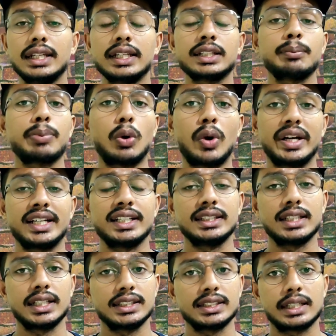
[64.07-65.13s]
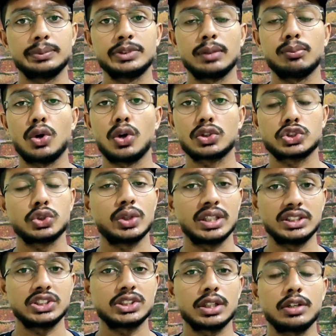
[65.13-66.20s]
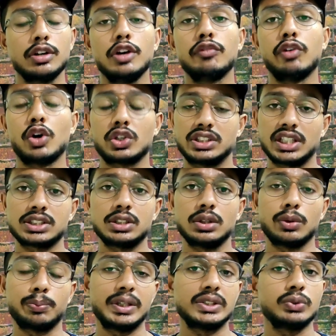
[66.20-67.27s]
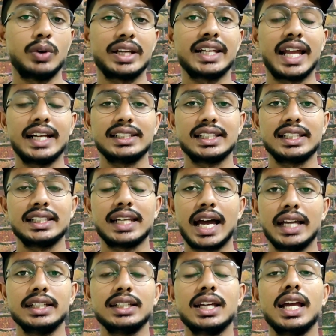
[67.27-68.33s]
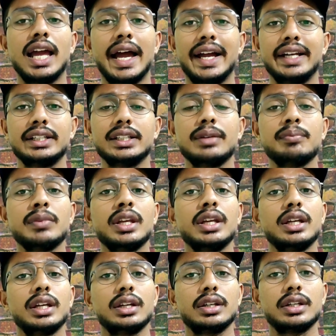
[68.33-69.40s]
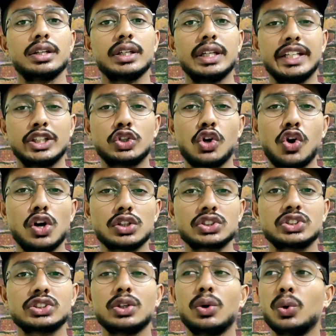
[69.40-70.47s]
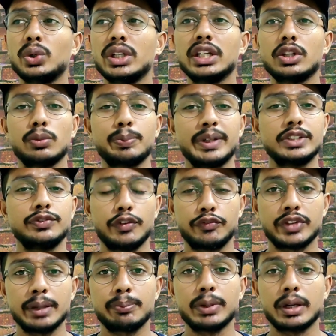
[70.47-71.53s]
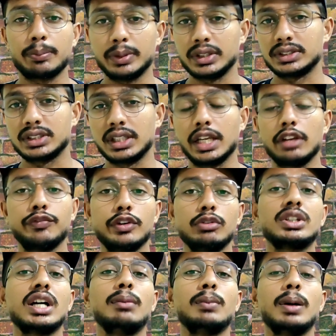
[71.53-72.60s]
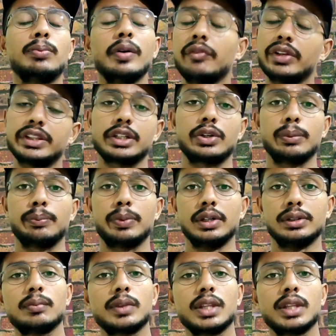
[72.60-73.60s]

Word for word: the link provided in the description box to register for just rupees 199, and it costs only rupees 50 per person if you come up with a group.